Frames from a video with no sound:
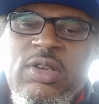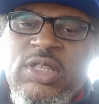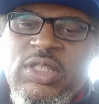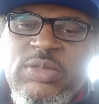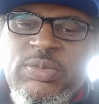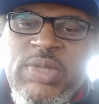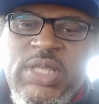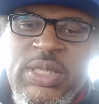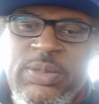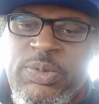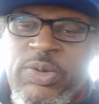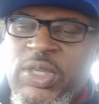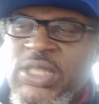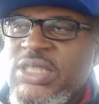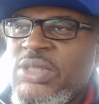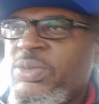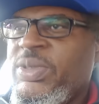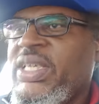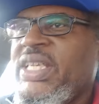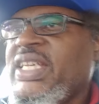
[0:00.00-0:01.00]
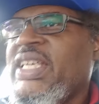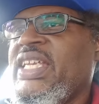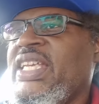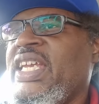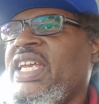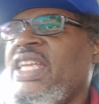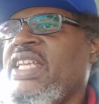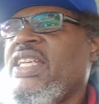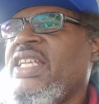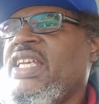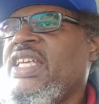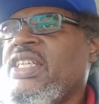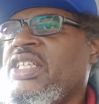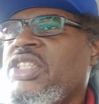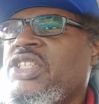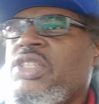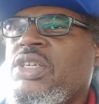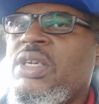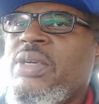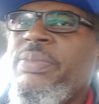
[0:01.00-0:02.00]
as many points as we can get in a
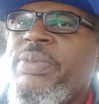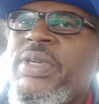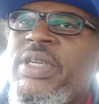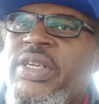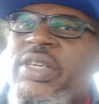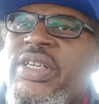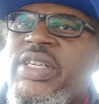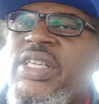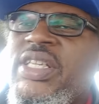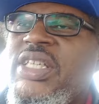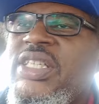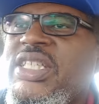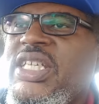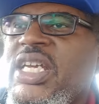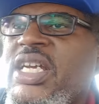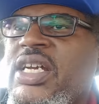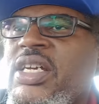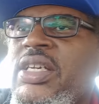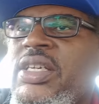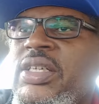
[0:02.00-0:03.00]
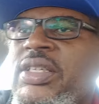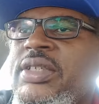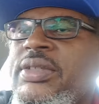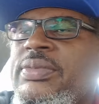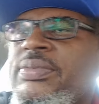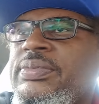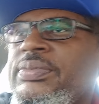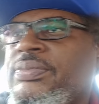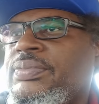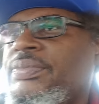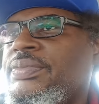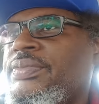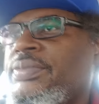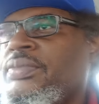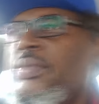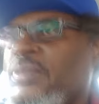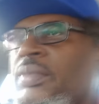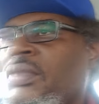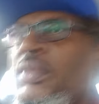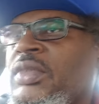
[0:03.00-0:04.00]
short period of time.
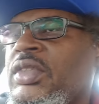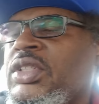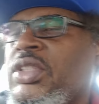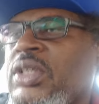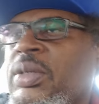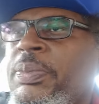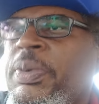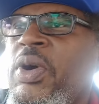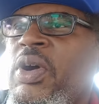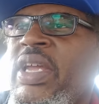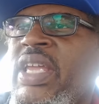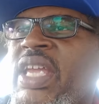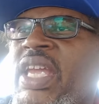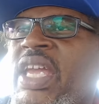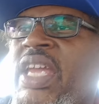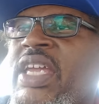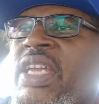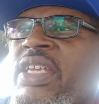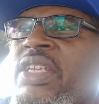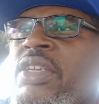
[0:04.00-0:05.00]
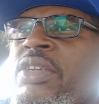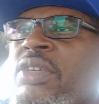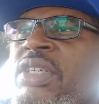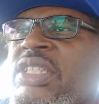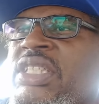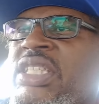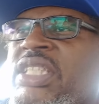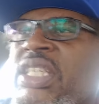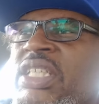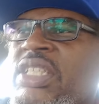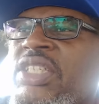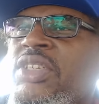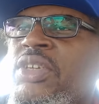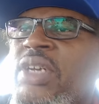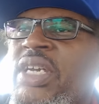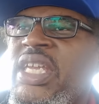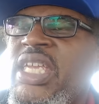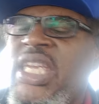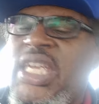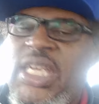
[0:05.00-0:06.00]
So point A, you are sick,
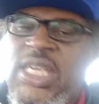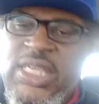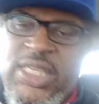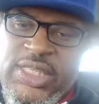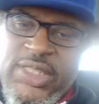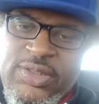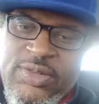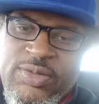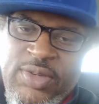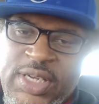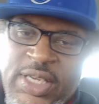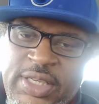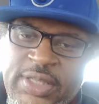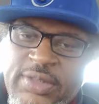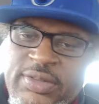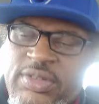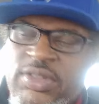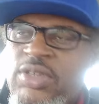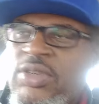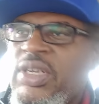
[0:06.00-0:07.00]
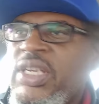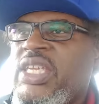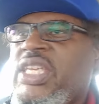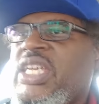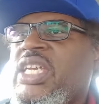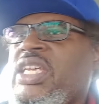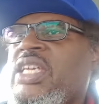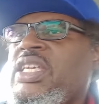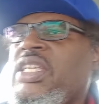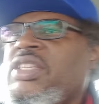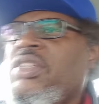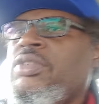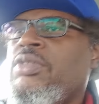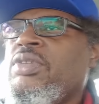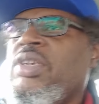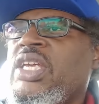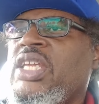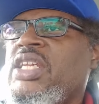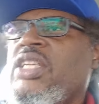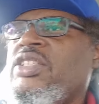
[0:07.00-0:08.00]
you're a kid, right? You're a kid, you
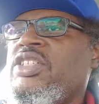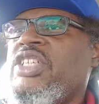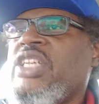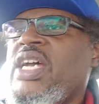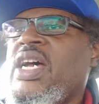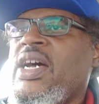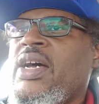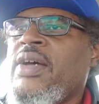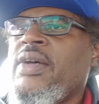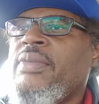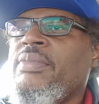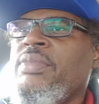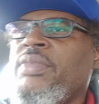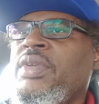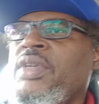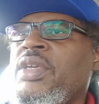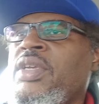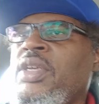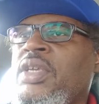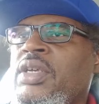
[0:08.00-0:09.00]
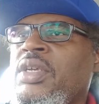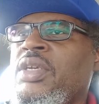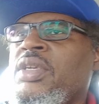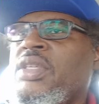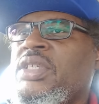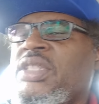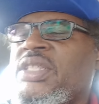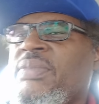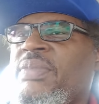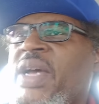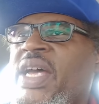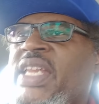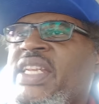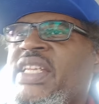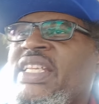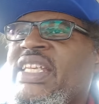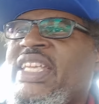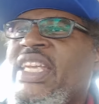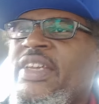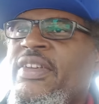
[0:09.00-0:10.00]
get a job. Somebody
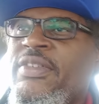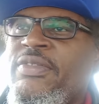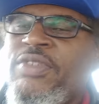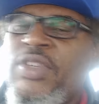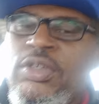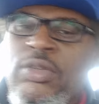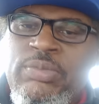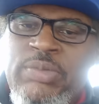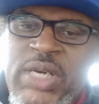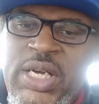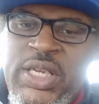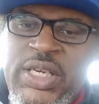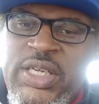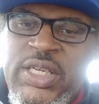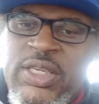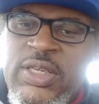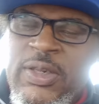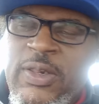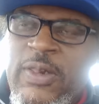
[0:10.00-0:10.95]
give you money.